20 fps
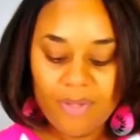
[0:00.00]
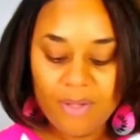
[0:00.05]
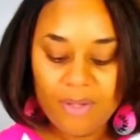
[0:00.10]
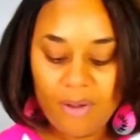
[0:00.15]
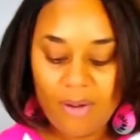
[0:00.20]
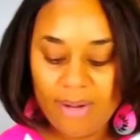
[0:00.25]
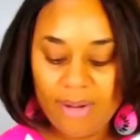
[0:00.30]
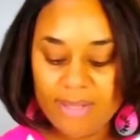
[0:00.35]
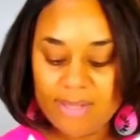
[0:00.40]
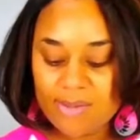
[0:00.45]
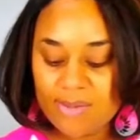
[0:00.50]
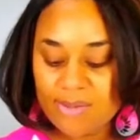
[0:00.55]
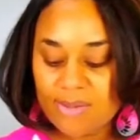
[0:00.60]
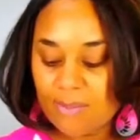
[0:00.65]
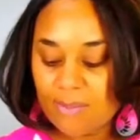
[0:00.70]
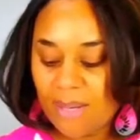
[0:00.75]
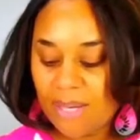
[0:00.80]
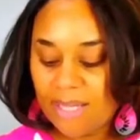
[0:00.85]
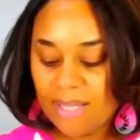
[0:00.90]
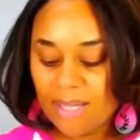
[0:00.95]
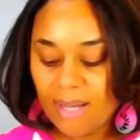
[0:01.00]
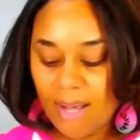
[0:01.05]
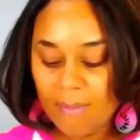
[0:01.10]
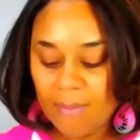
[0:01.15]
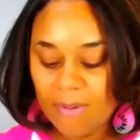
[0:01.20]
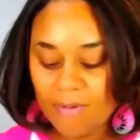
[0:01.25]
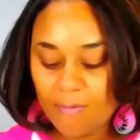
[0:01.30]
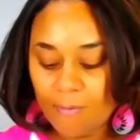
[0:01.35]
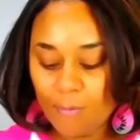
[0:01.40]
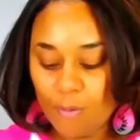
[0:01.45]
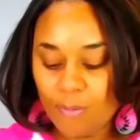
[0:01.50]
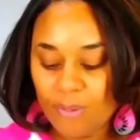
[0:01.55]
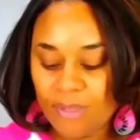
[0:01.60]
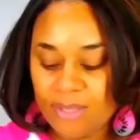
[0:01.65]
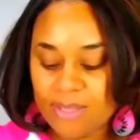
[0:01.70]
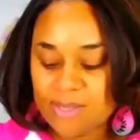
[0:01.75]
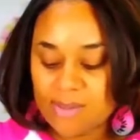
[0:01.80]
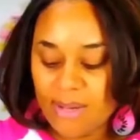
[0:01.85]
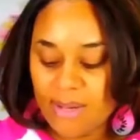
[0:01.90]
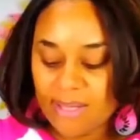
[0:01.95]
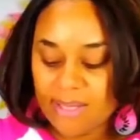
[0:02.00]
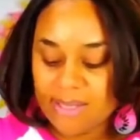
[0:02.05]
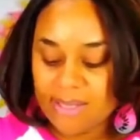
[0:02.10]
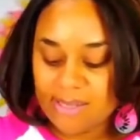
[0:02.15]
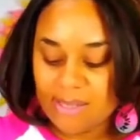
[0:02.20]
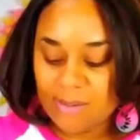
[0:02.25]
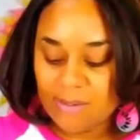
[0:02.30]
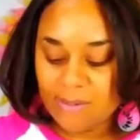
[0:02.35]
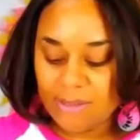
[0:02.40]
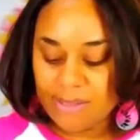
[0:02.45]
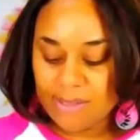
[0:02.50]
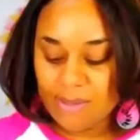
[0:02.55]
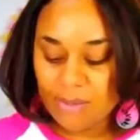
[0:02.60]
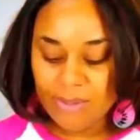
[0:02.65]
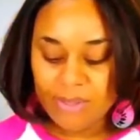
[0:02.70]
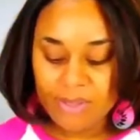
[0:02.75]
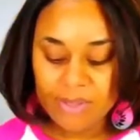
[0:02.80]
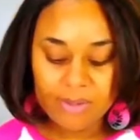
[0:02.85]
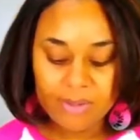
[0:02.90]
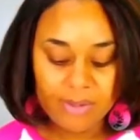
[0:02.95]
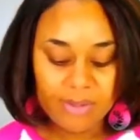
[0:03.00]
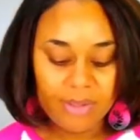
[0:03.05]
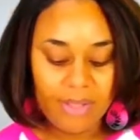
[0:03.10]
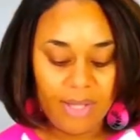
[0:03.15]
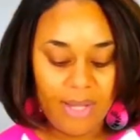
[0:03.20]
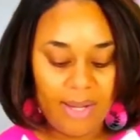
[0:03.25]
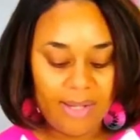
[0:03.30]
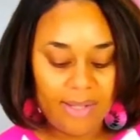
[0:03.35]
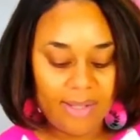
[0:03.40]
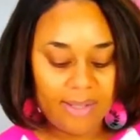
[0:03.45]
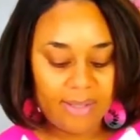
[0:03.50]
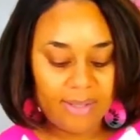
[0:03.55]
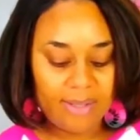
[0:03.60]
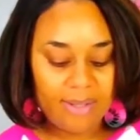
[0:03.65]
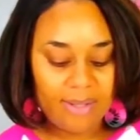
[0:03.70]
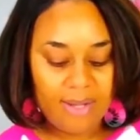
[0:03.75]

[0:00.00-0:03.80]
All right, so somebody comment for me so I can see what it's going to look like